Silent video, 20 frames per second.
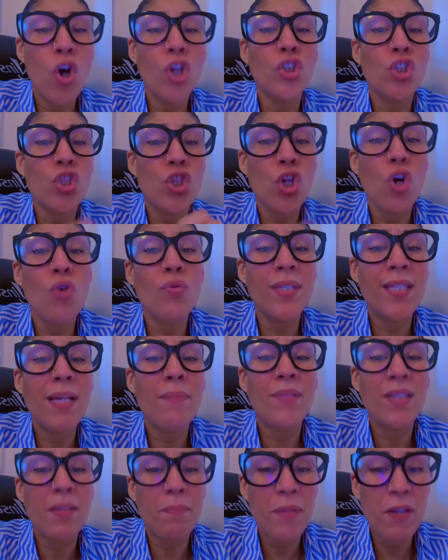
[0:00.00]
And God
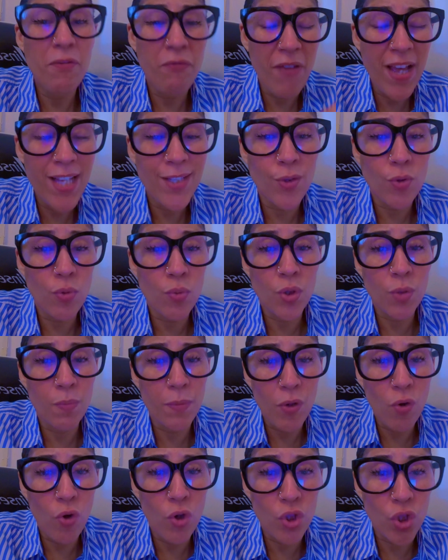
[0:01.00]
chose them to be
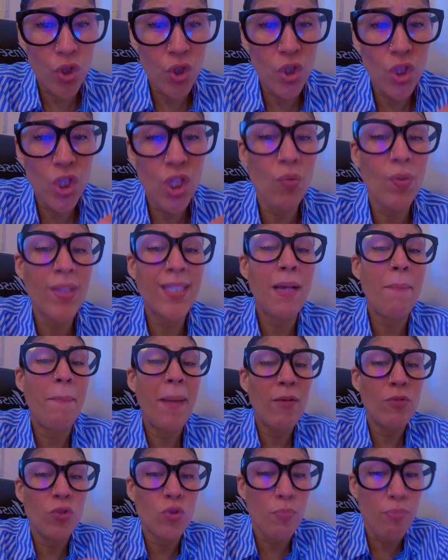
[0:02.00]
vessels because he was
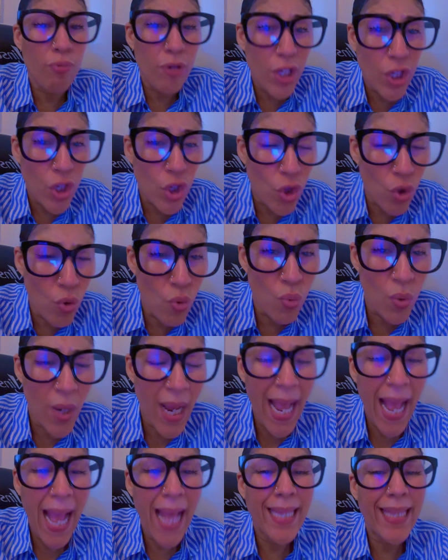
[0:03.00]
about to bring
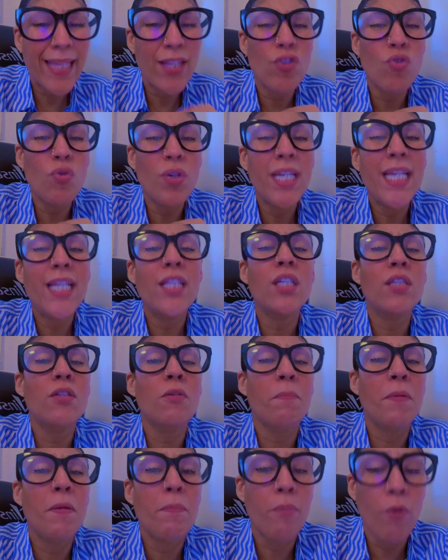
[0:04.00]
you. And you
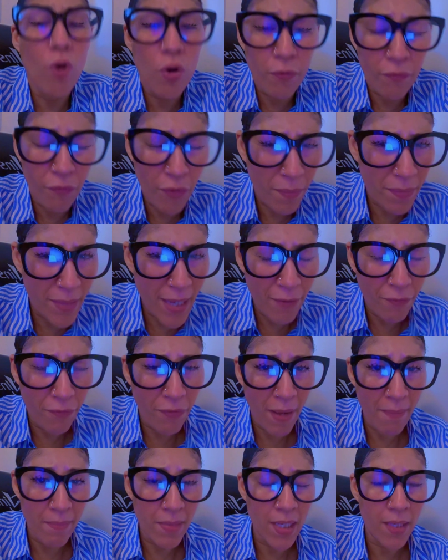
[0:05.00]
needed to be born from
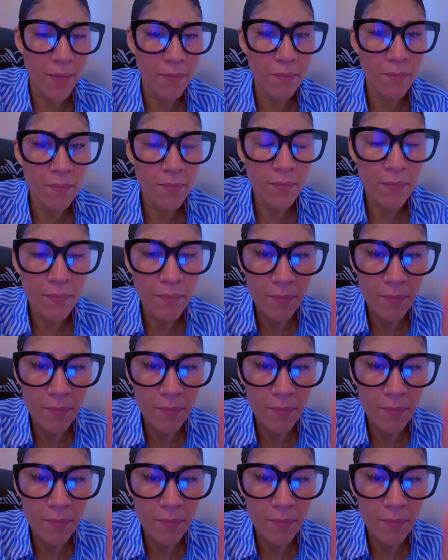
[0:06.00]
that family.